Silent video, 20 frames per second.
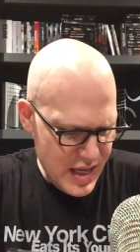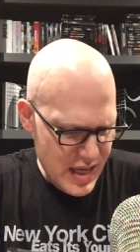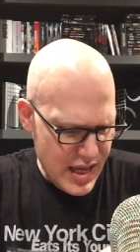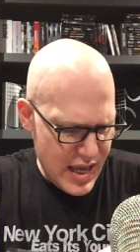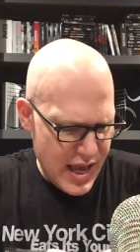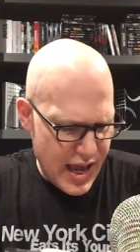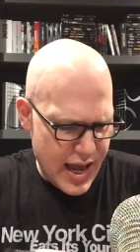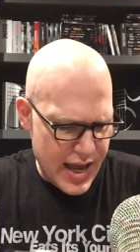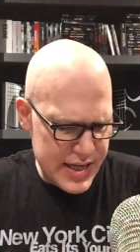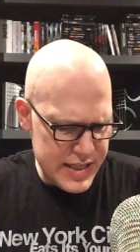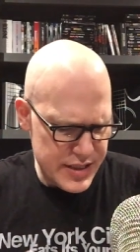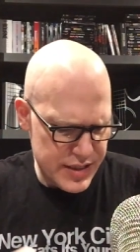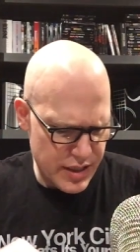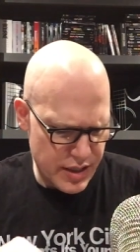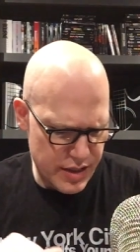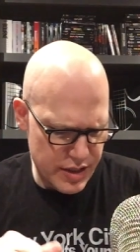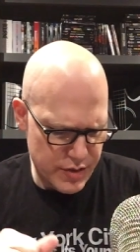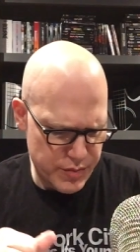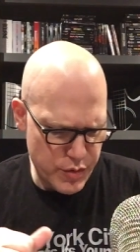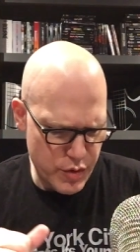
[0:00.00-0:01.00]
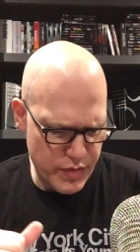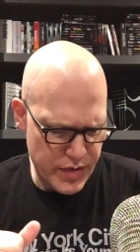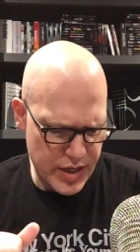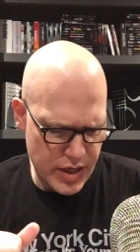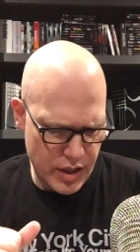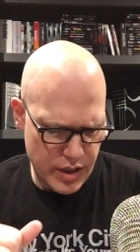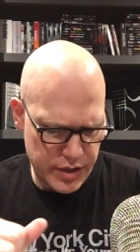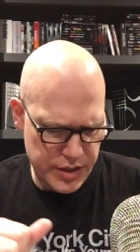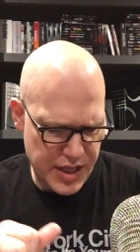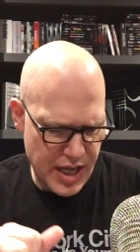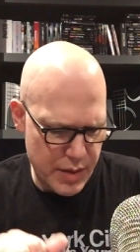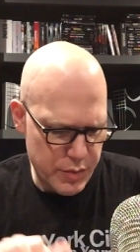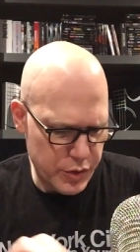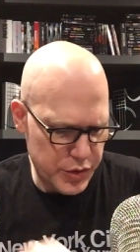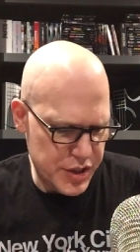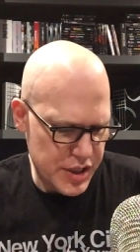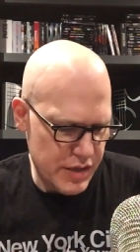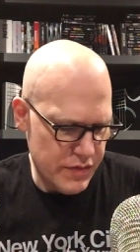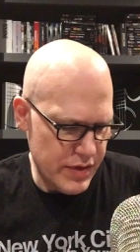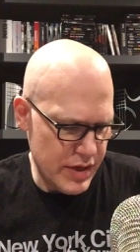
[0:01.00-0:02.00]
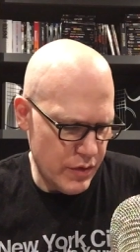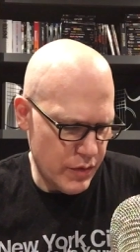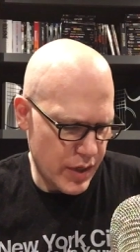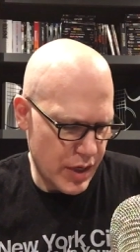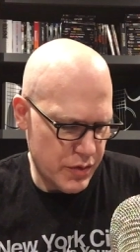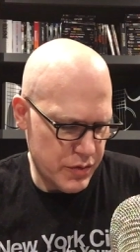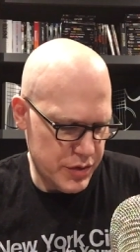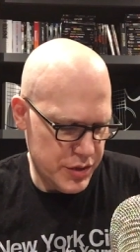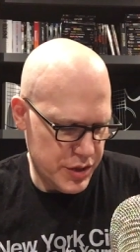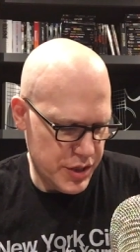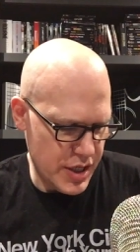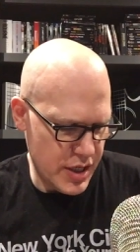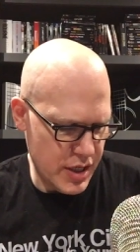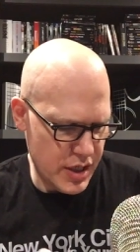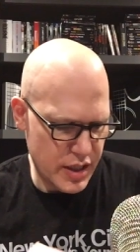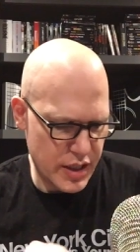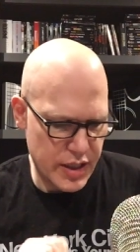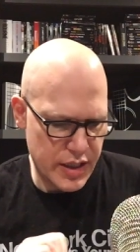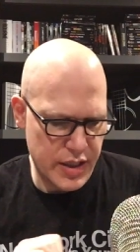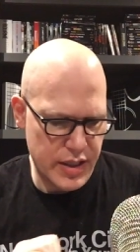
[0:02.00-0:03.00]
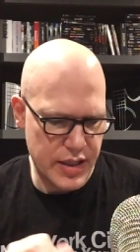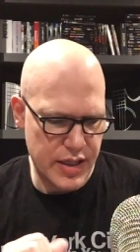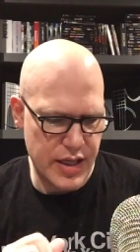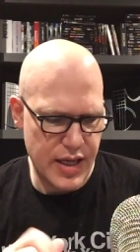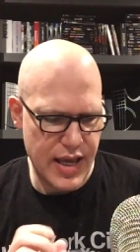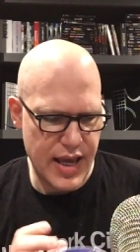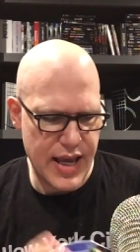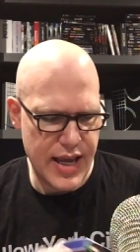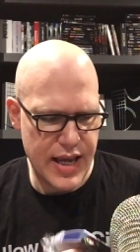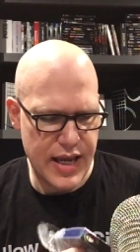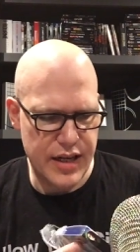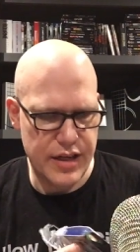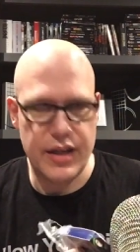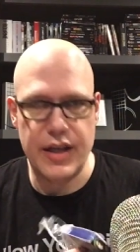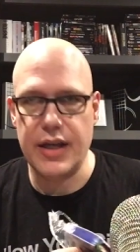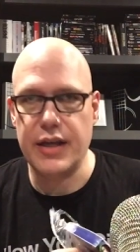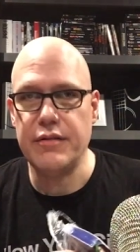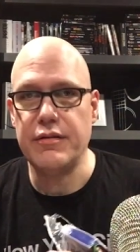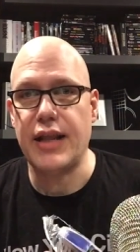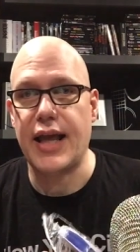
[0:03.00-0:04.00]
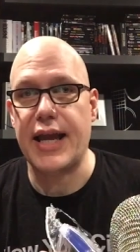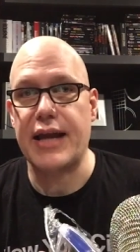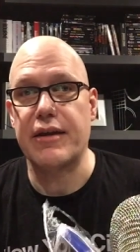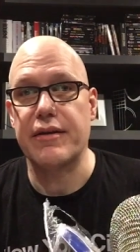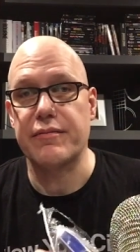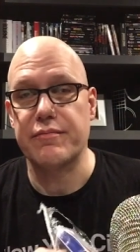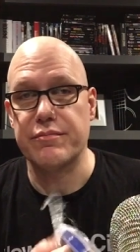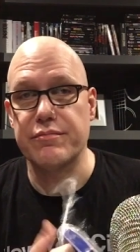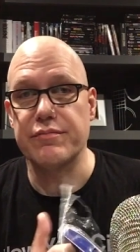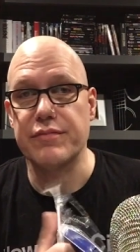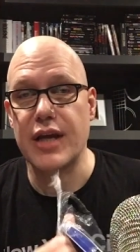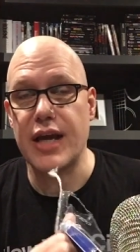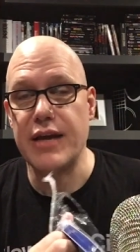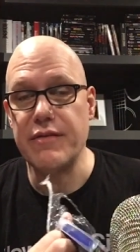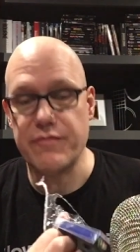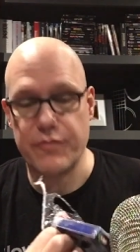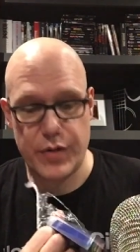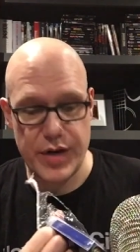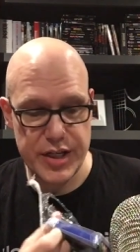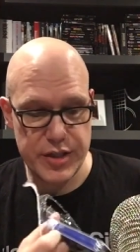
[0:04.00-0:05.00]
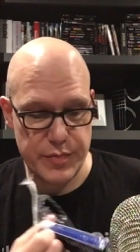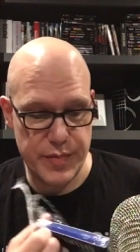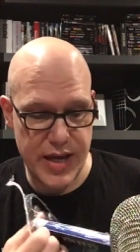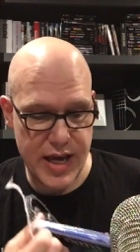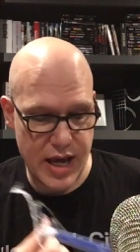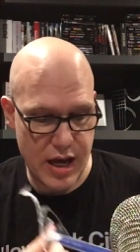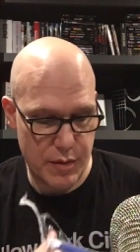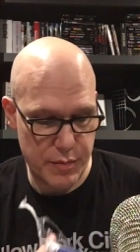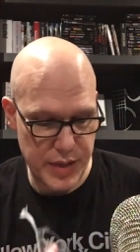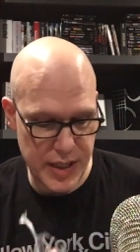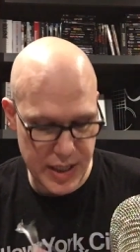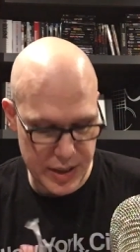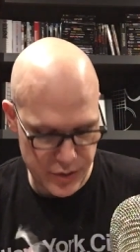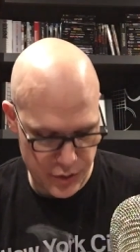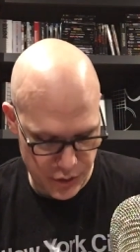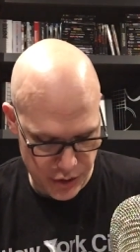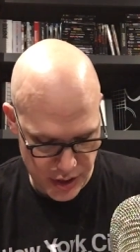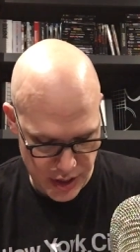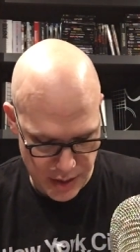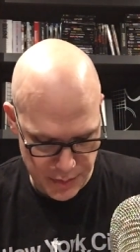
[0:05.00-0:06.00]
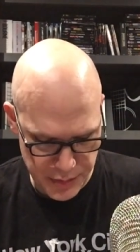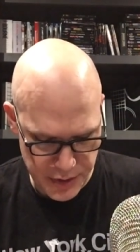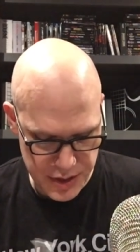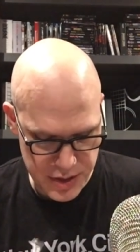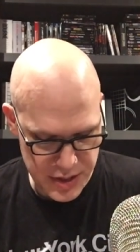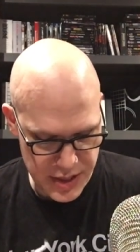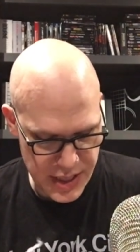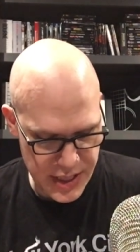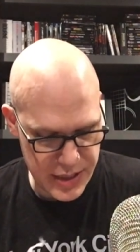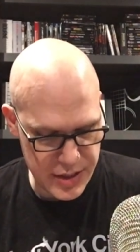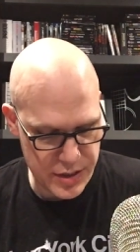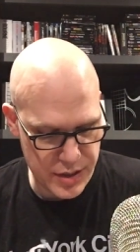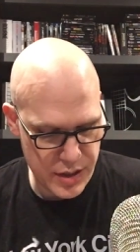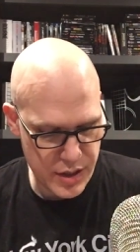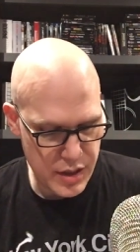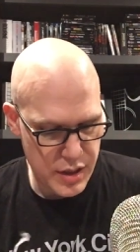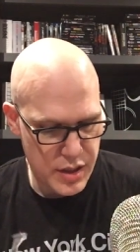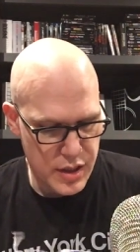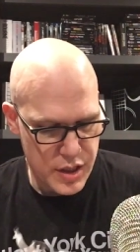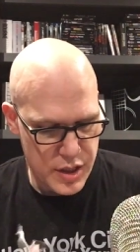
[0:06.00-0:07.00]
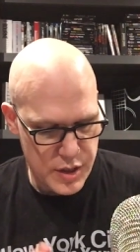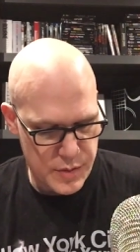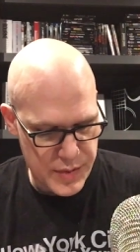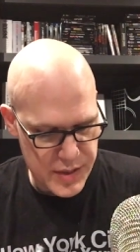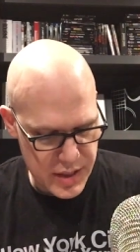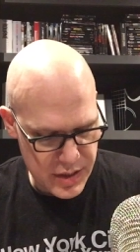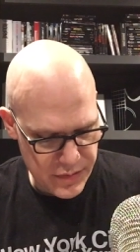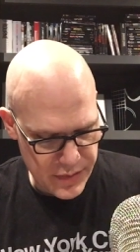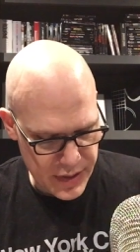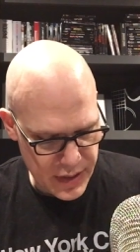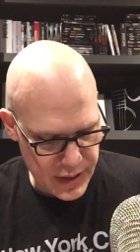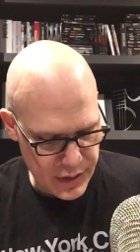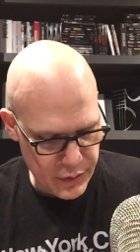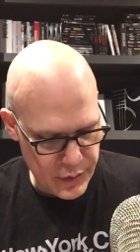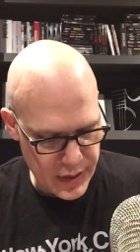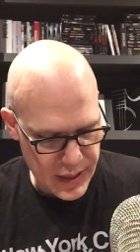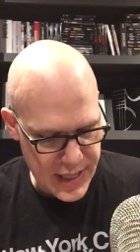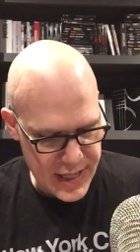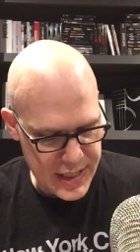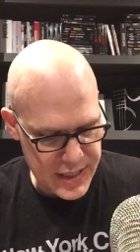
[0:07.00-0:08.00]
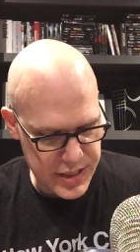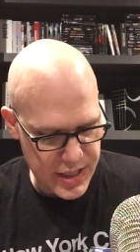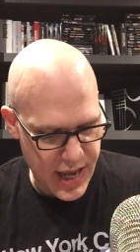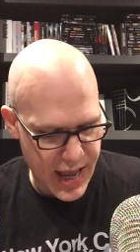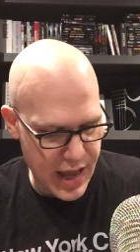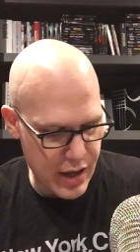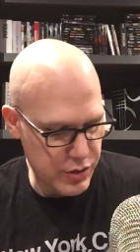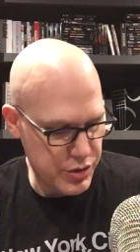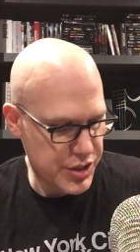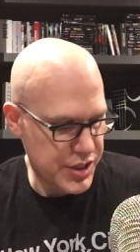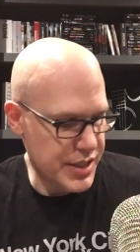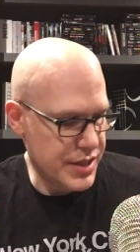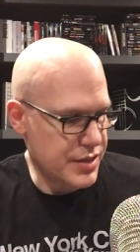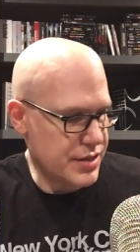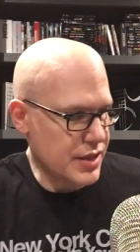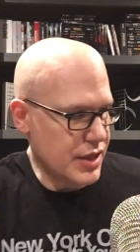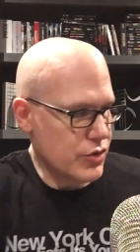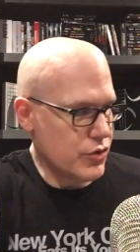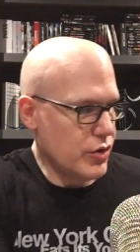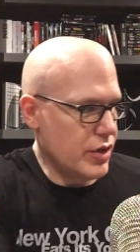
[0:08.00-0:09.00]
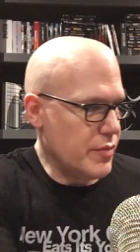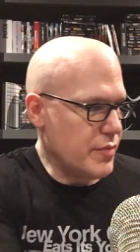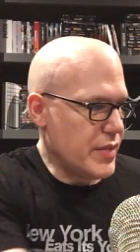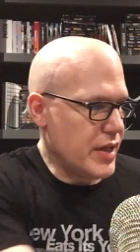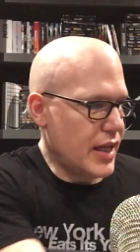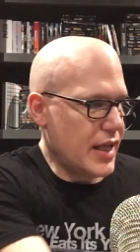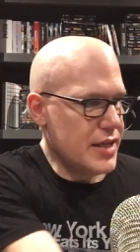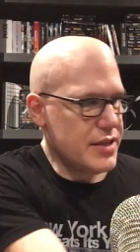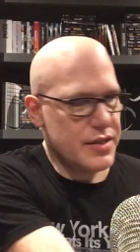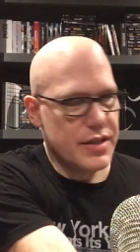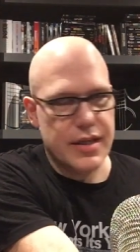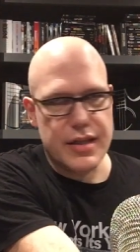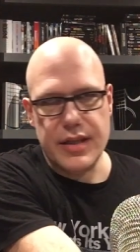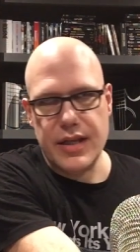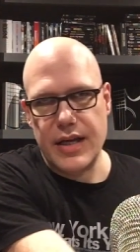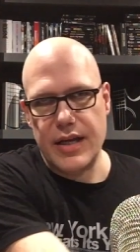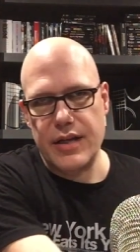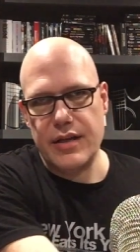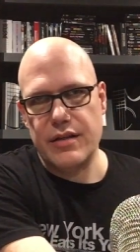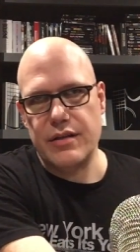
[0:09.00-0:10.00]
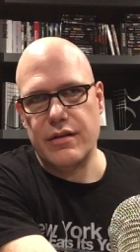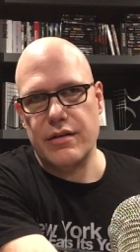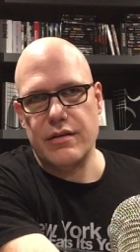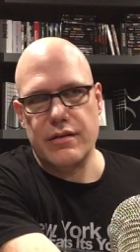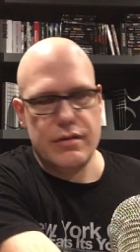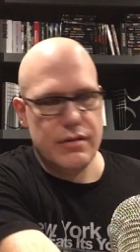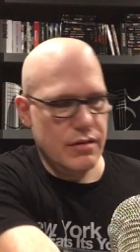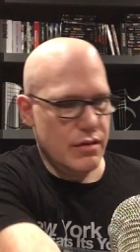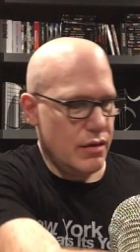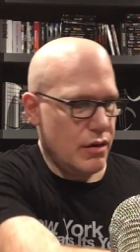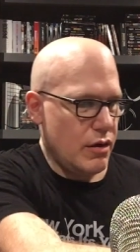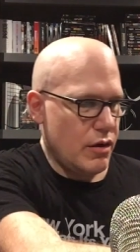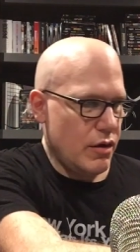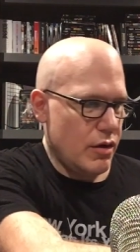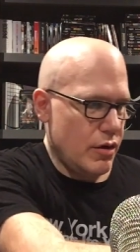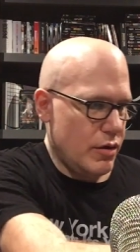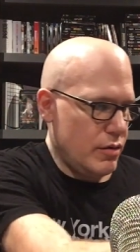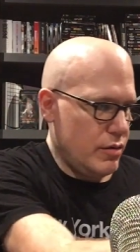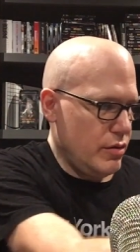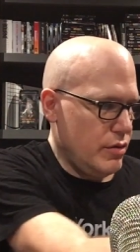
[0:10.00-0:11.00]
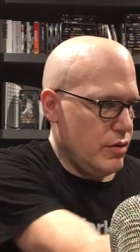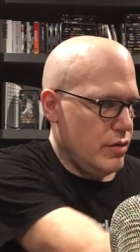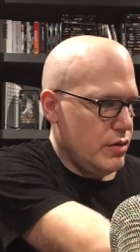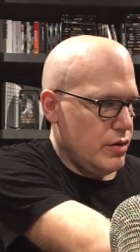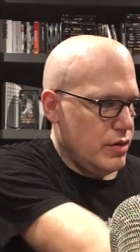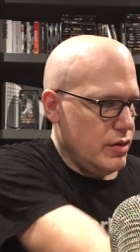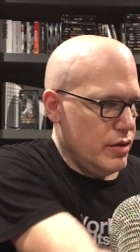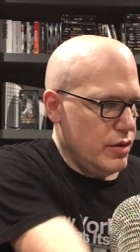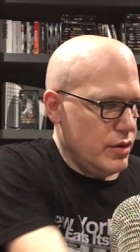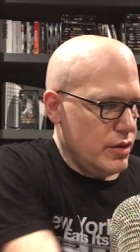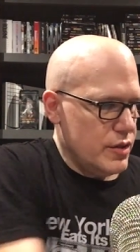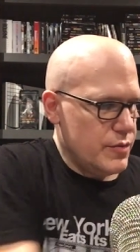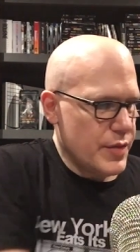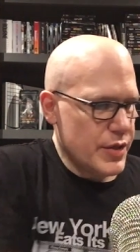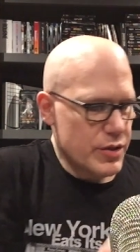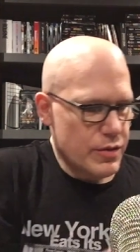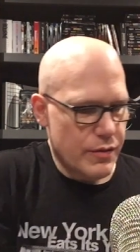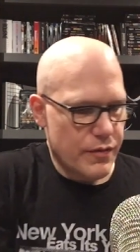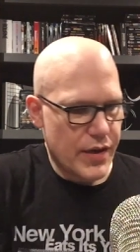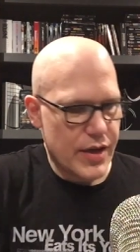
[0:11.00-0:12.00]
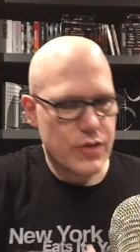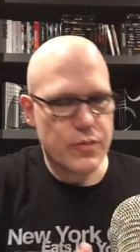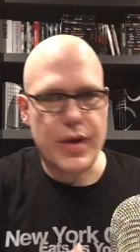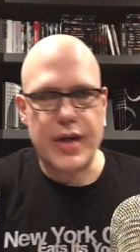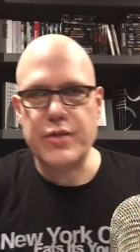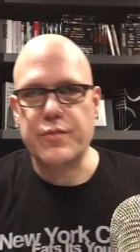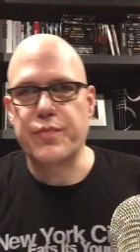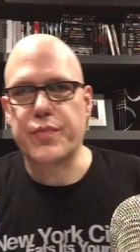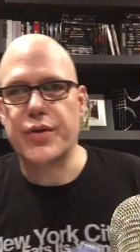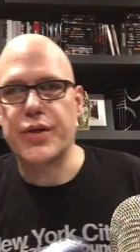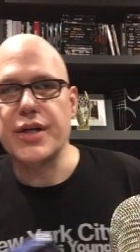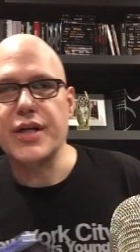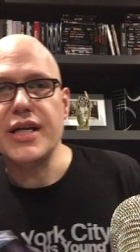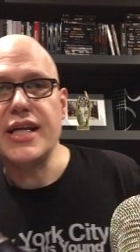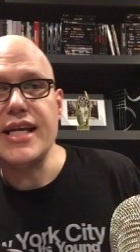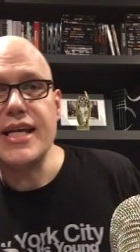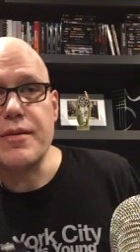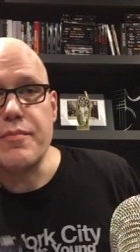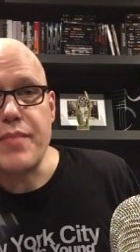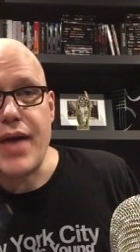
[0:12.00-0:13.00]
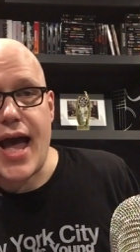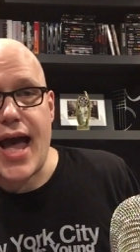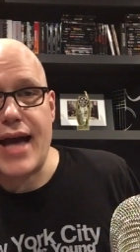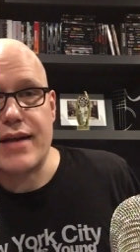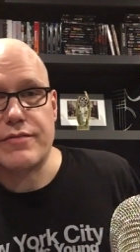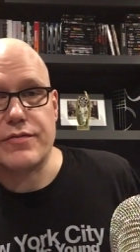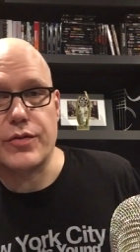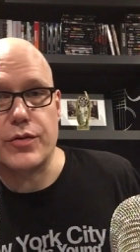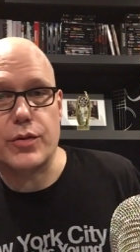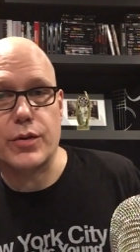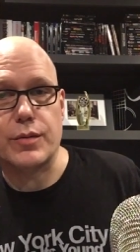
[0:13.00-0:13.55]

I saw this movie on cable T V when I was young, and it, like, it freaked me out, because there's a couple of scenes specifically related to how she is sexually molested that are special effects-wise, pretty impactful,